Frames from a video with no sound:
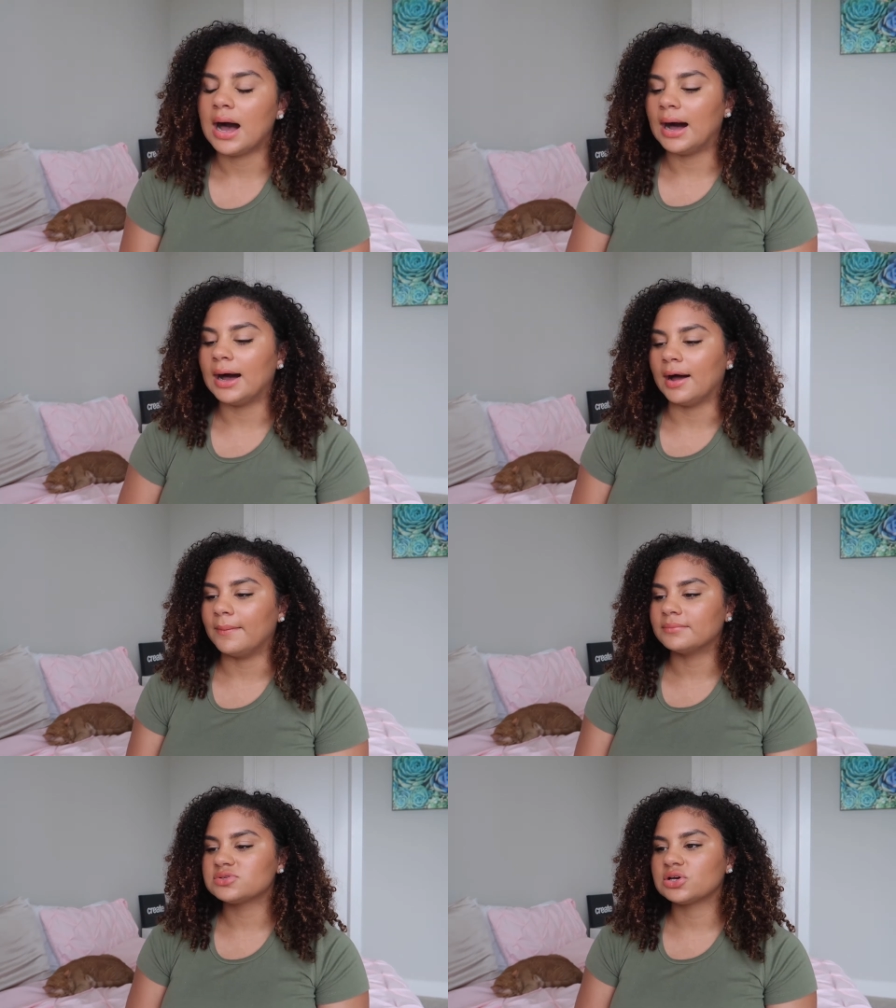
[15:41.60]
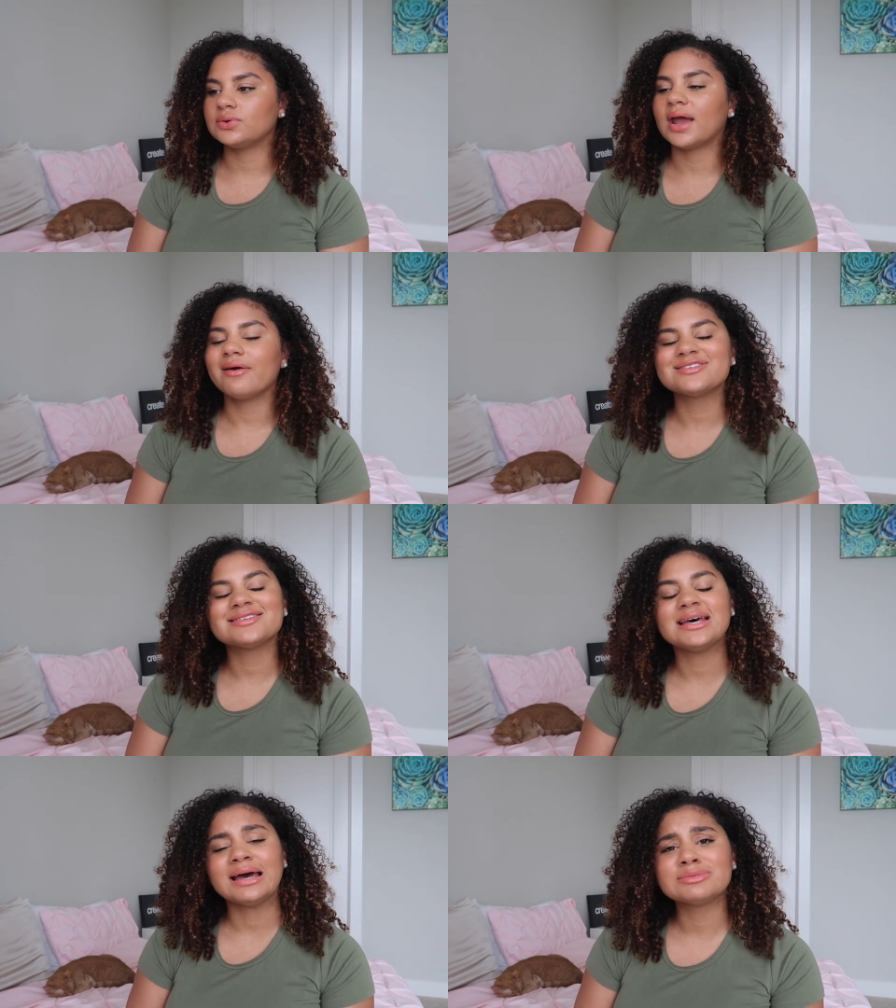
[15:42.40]
Um, so now is
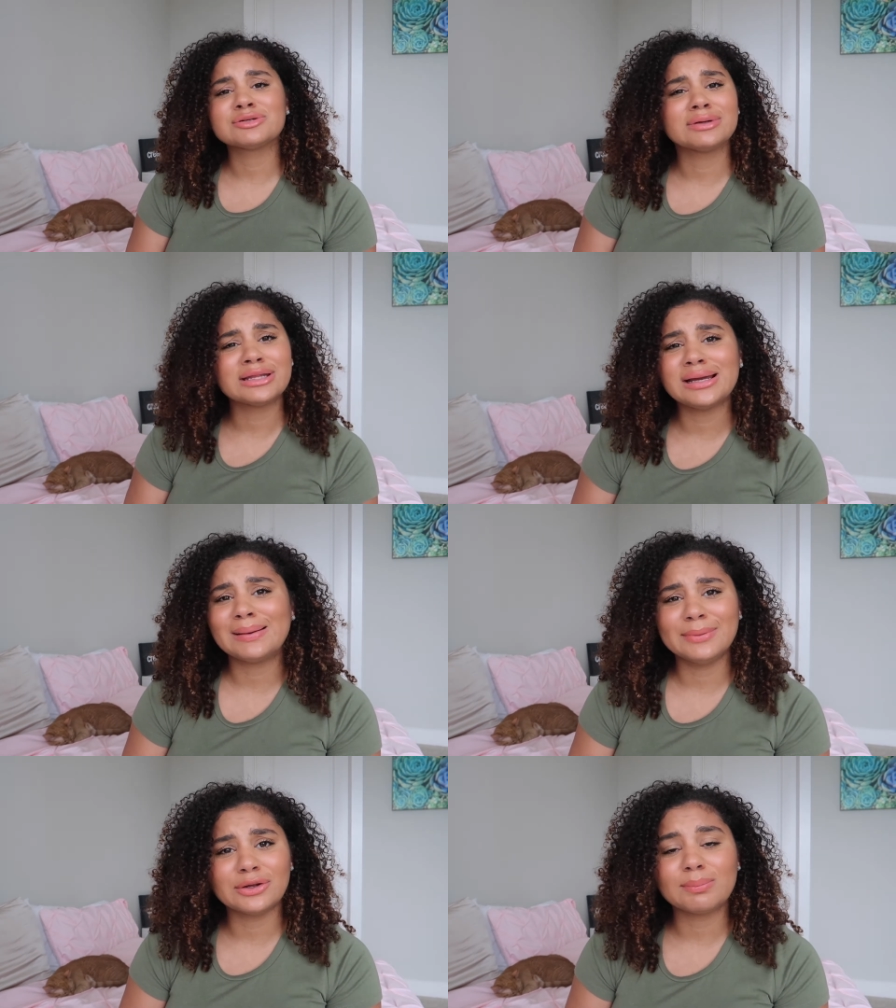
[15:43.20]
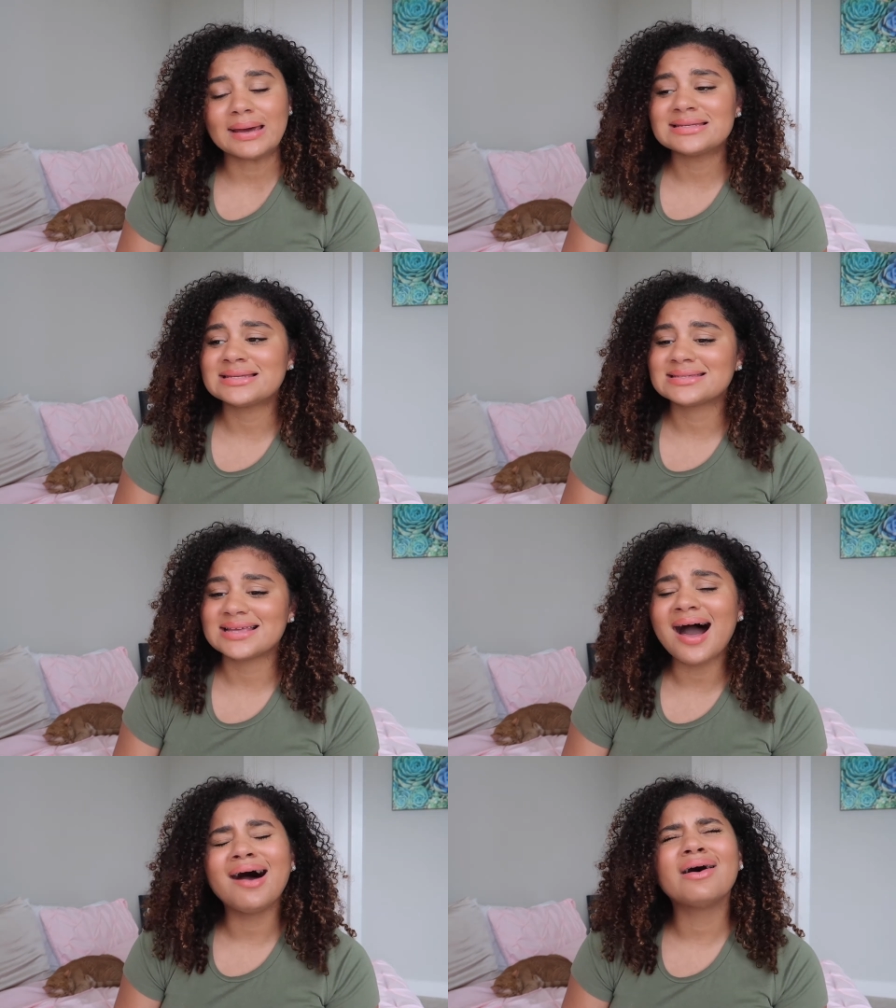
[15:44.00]
the time to really upbuild
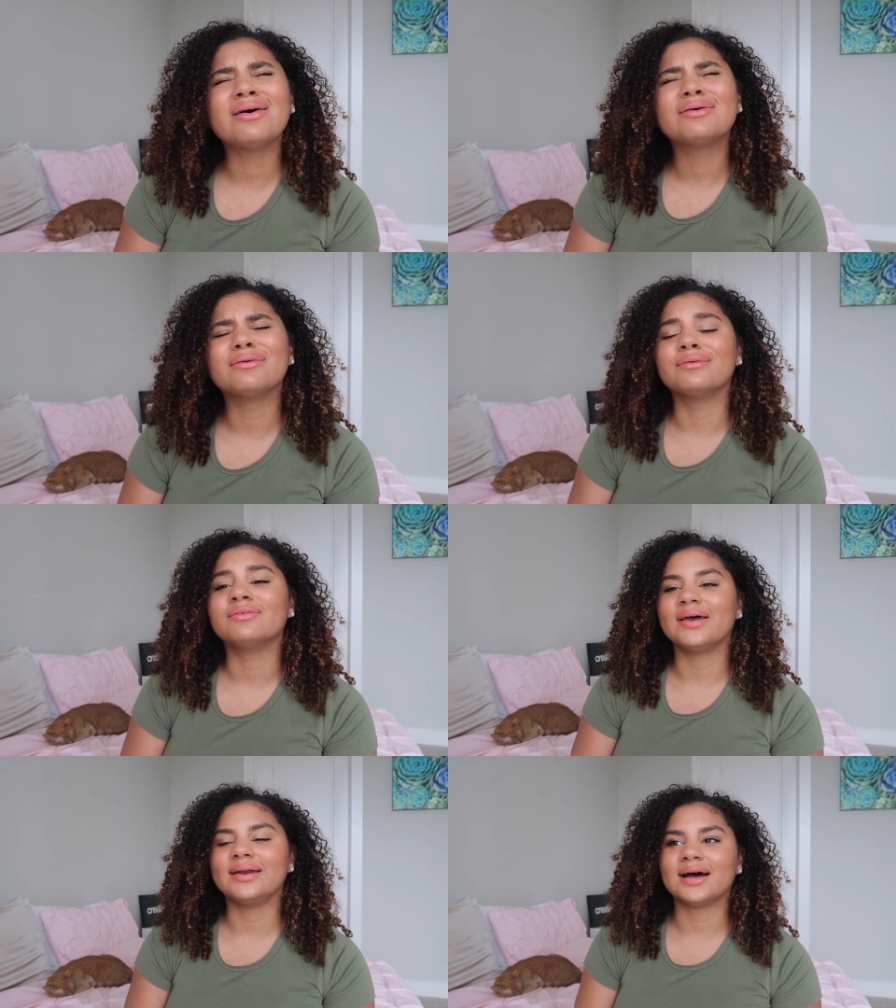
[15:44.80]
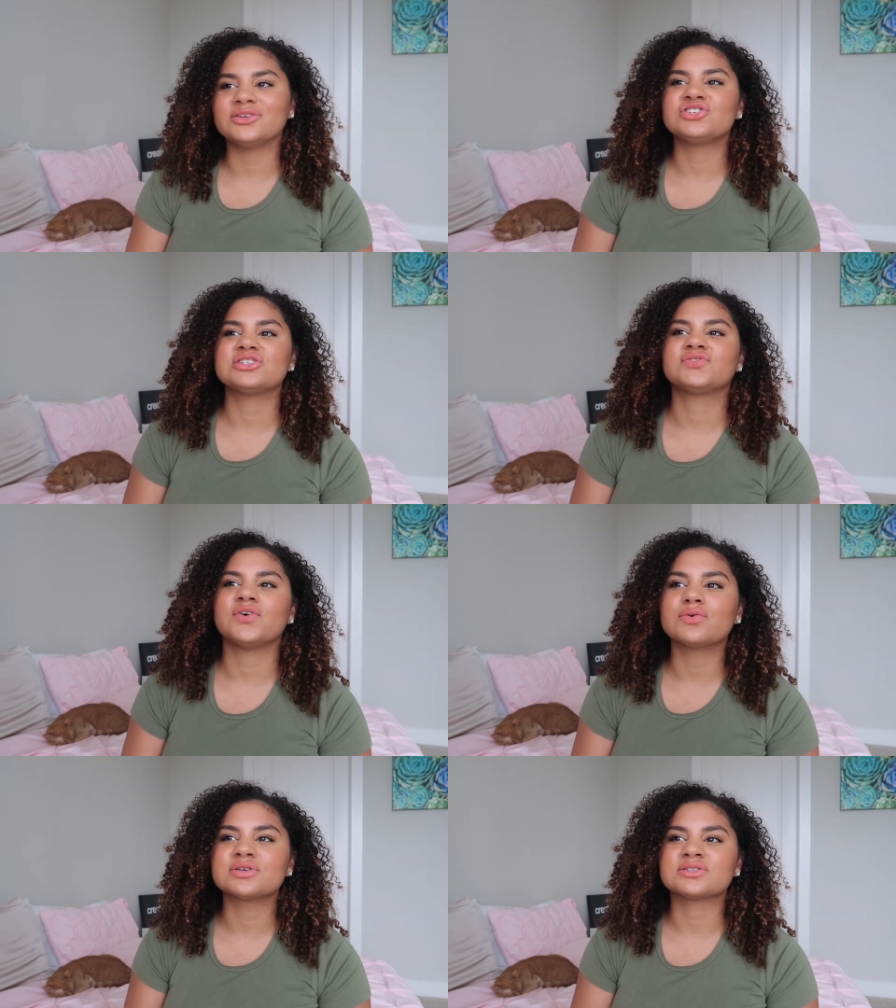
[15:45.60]
myself and not just
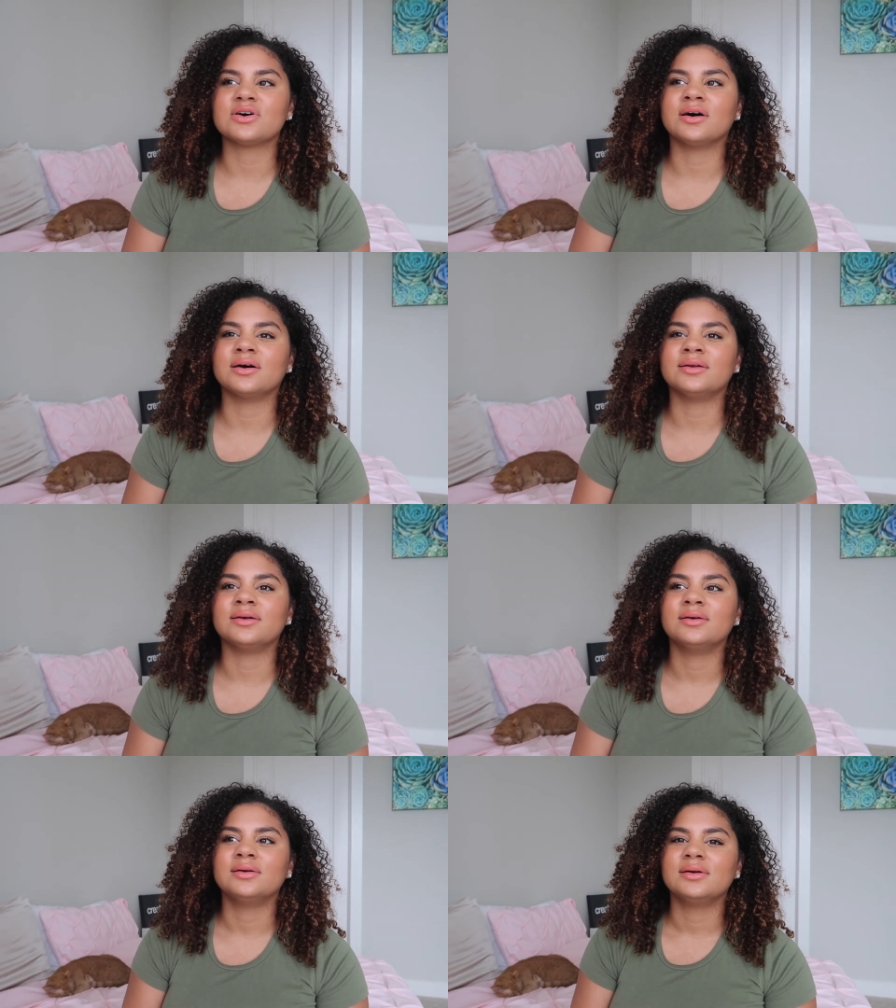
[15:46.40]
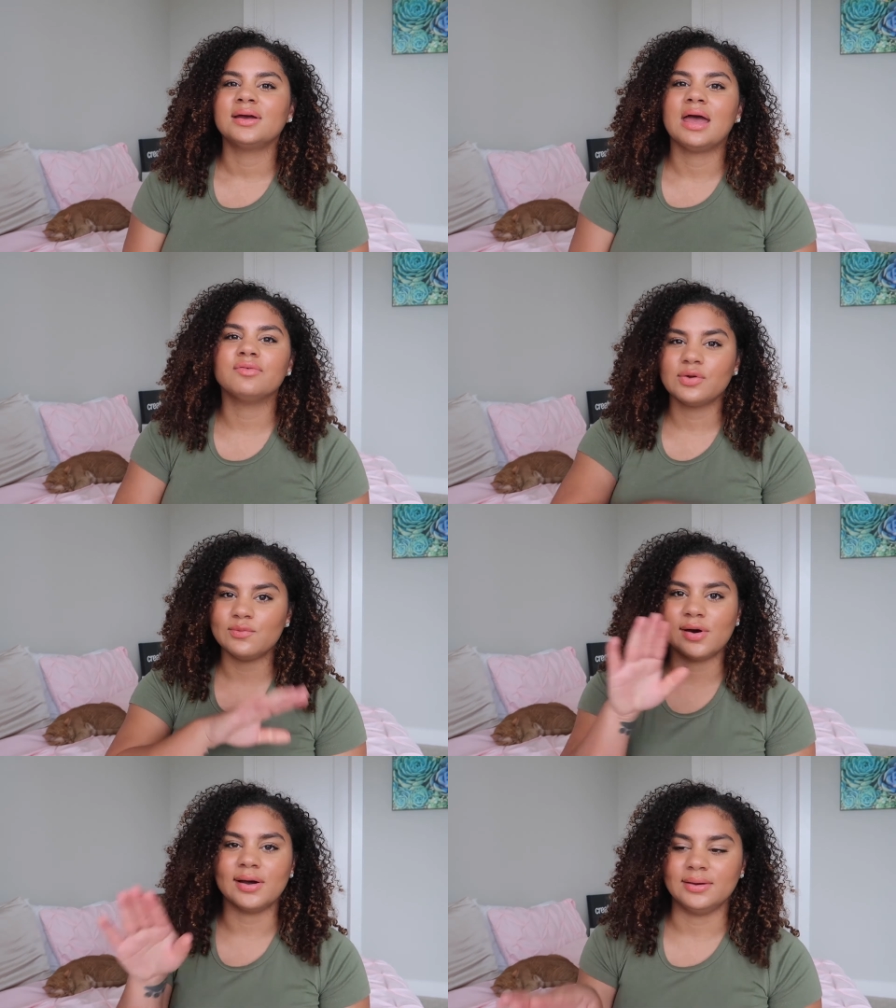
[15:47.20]
focus on
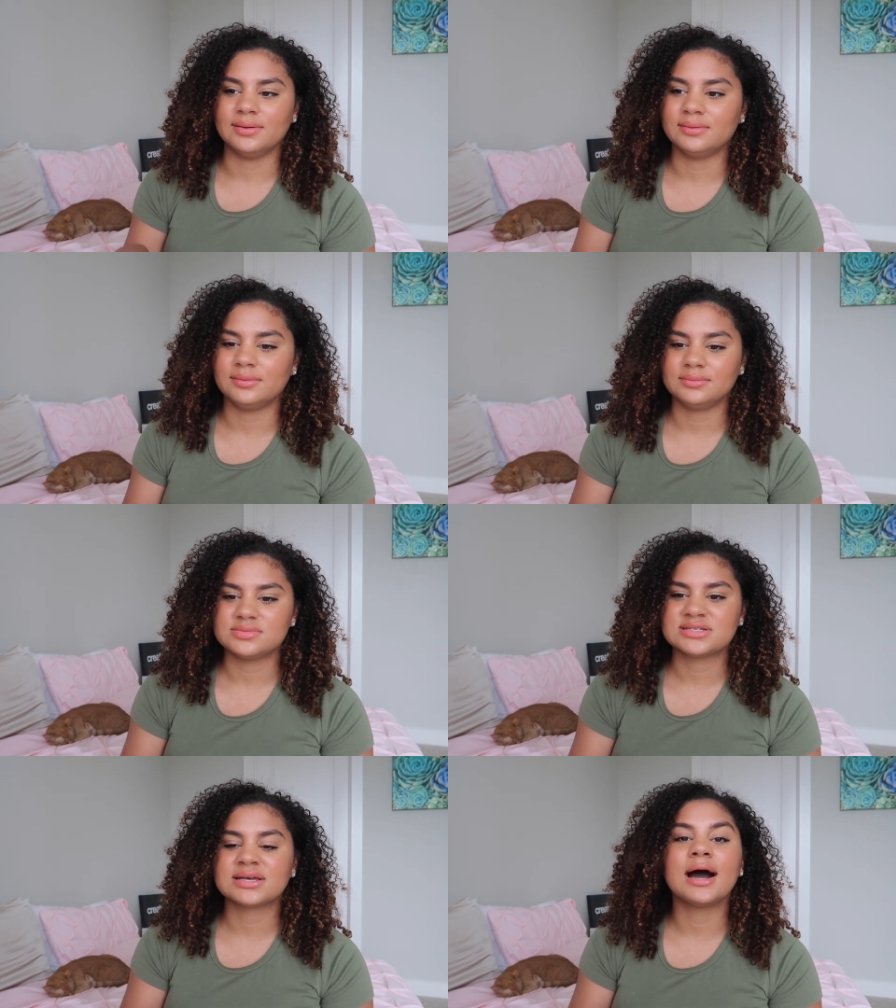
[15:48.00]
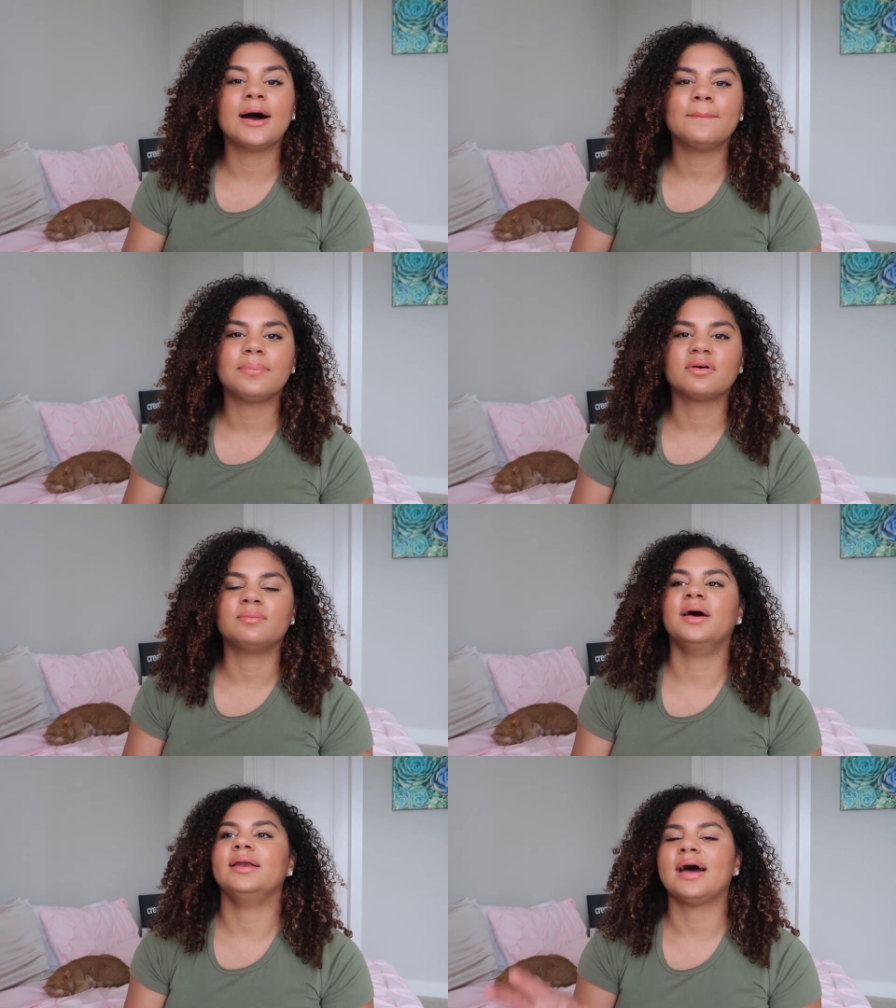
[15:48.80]
everyone's cup
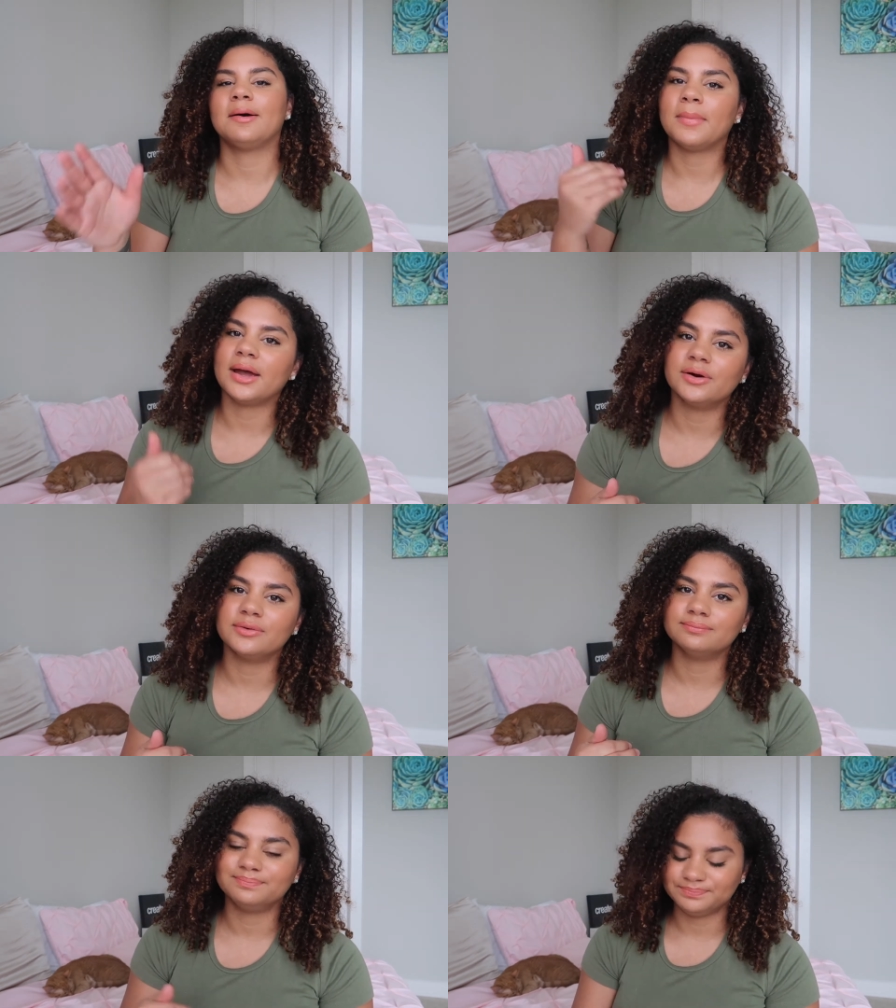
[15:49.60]
but not my own.